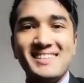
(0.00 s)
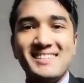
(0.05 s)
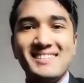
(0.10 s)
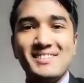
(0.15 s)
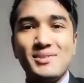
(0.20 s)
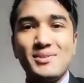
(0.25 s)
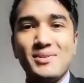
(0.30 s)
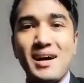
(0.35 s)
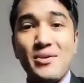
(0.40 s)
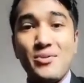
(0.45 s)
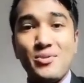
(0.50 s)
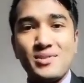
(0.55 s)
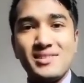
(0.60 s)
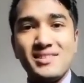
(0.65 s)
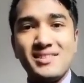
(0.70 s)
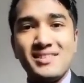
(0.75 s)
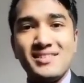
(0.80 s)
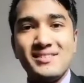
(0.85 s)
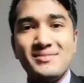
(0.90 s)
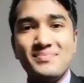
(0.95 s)
So I was
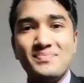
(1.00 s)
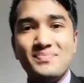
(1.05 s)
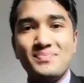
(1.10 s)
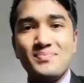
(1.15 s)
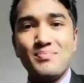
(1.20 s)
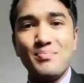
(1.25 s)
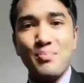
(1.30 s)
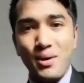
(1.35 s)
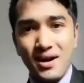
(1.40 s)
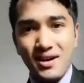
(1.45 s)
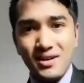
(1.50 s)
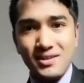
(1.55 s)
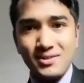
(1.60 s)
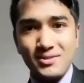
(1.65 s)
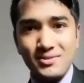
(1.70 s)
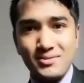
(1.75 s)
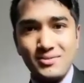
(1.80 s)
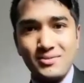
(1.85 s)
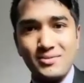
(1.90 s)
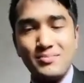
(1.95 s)
a part
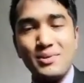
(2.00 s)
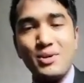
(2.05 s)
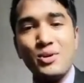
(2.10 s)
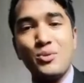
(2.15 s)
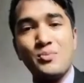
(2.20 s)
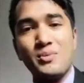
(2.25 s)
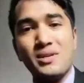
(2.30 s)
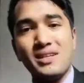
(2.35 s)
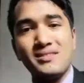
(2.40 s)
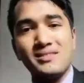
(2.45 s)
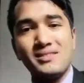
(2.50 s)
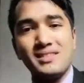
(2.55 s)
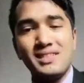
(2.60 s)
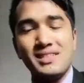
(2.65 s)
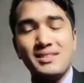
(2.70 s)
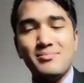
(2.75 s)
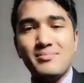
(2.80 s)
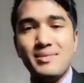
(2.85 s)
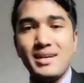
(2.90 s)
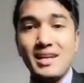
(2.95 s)
of pre-opening
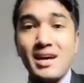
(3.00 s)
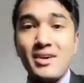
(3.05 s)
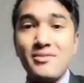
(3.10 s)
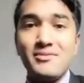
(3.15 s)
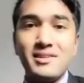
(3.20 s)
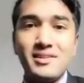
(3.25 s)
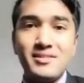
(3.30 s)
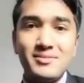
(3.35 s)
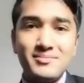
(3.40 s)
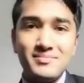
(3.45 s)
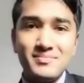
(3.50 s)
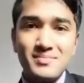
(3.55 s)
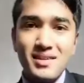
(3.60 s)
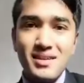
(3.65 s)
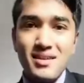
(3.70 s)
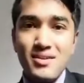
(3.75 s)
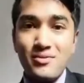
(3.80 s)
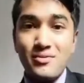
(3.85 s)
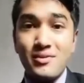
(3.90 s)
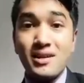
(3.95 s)
team, and I feel
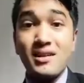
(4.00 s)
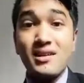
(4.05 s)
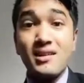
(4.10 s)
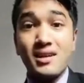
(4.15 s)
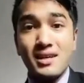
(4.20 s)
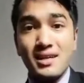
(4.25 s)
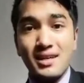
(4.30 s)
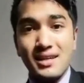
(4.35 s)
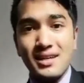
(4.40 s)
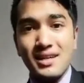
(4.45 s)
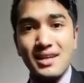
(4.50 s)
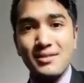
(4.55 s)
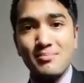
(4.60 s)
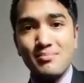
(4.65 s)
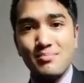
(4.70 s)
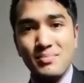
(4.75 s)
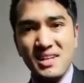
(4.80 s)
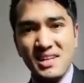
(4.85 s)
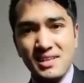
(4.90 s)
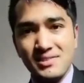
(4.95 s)
very lucky and
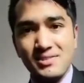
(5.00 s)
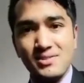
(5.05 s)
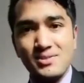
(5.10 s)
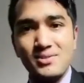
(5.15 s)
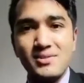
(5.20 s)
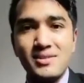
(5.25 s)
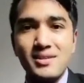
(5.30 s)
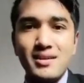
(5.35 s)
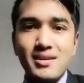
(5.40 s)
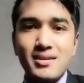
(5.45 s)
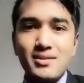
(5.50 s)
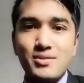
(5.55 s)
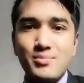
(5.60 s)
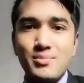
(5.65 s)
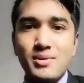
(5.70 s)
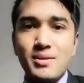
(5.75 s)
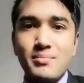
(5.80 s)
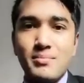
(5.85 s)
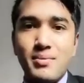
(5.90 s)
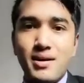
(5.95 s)
blessed to
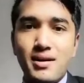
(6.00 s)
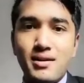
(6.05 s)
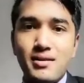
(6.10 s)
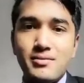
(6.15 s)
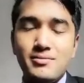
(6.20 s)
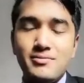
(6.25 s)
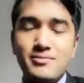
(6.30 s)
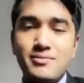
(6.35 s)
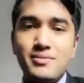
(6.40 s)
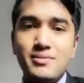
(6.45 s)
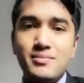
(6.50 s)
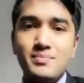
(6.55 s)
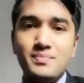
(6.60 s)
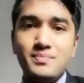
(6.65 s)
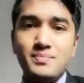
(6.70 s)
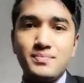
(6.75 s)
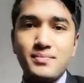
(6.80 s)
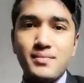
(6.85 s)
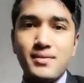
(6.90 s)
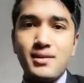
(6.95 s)
be a part of
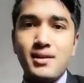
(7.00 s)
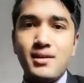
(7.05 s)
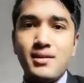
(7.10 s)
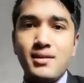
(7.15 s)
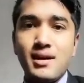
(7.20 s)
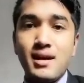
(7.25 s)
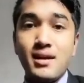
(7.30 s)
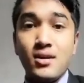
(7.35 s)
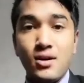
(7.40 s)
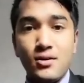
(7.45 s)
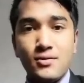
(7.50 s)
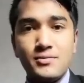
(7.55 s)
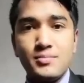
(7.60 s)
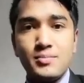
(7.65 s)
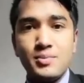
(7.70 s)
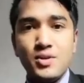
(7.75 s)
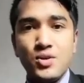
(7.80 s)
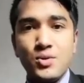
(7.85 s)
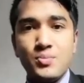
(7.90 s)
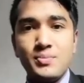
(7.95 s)
a lot of
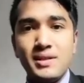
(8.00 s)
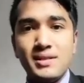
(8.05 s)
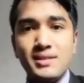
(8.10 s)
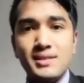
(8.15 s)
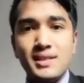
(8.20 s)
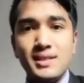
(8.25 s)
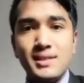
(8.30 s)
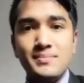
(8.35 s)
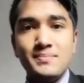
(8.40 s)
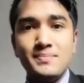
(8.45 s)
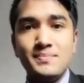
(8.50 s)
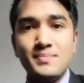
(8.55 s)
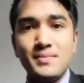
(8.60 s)
pre-opening team.